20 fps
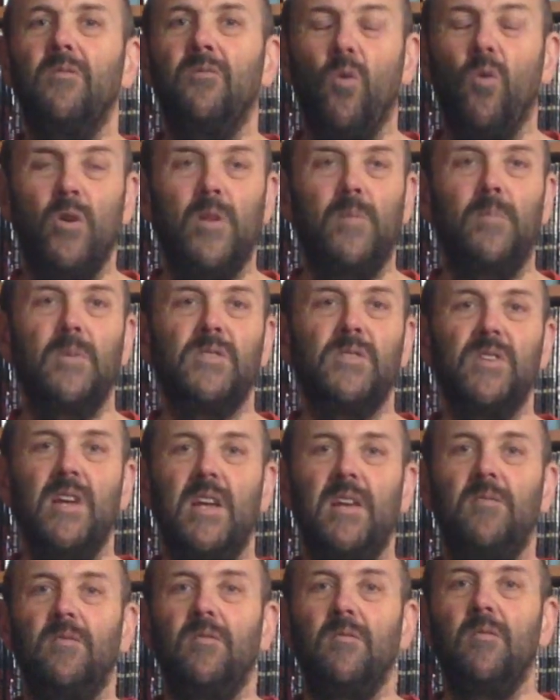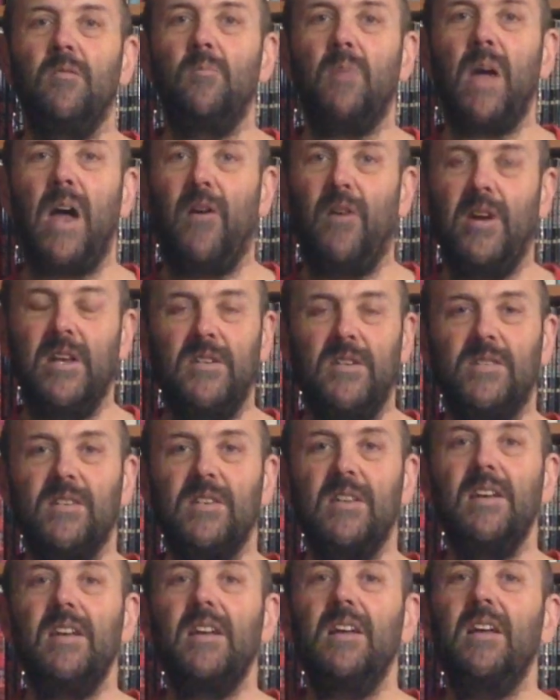40% parries
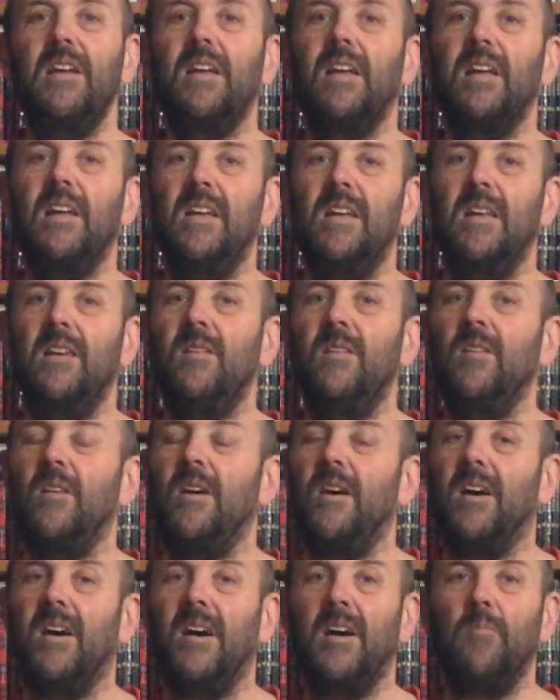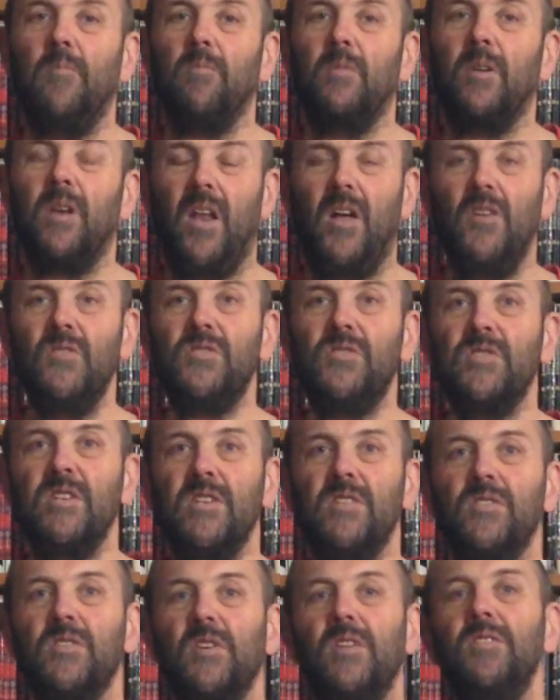in close
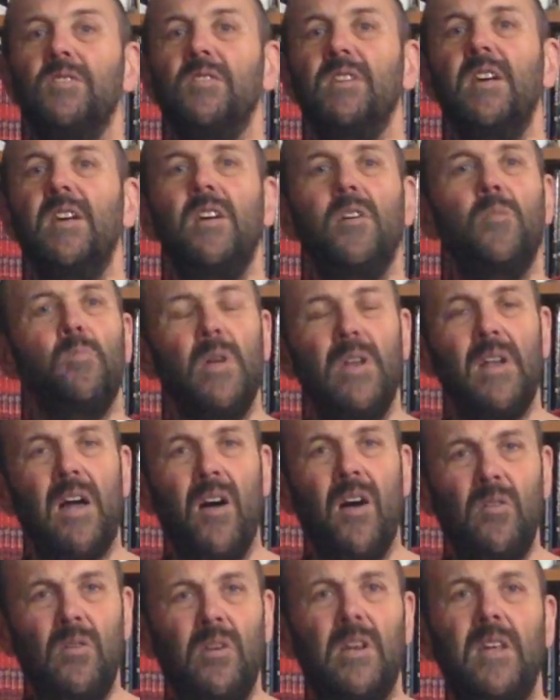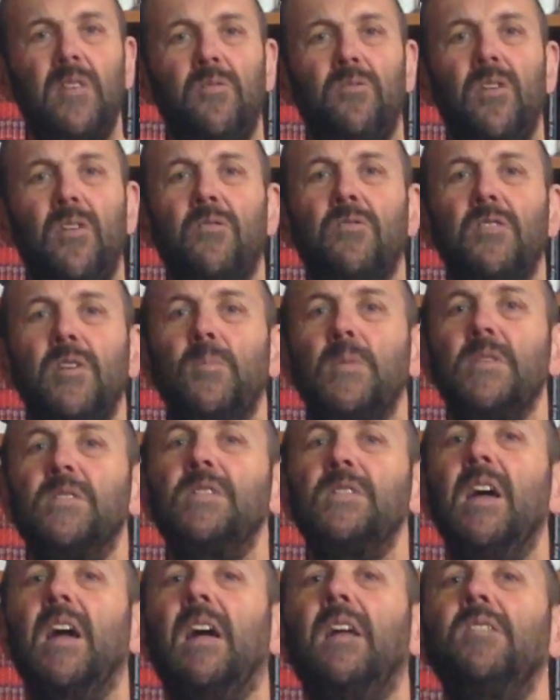distance, but only
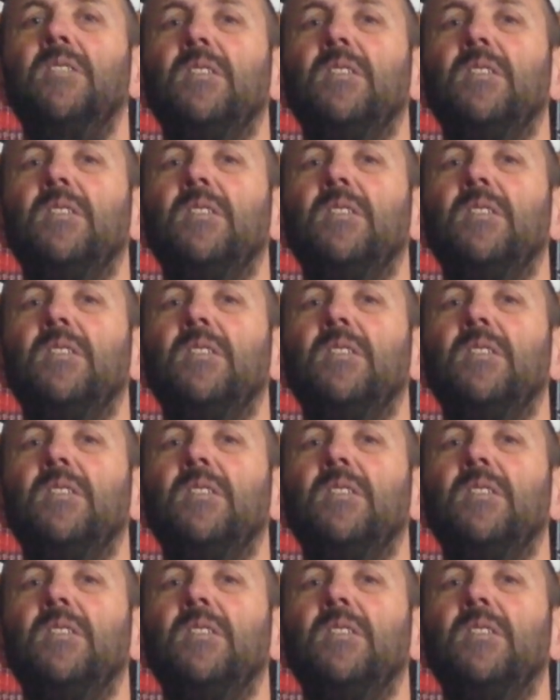50%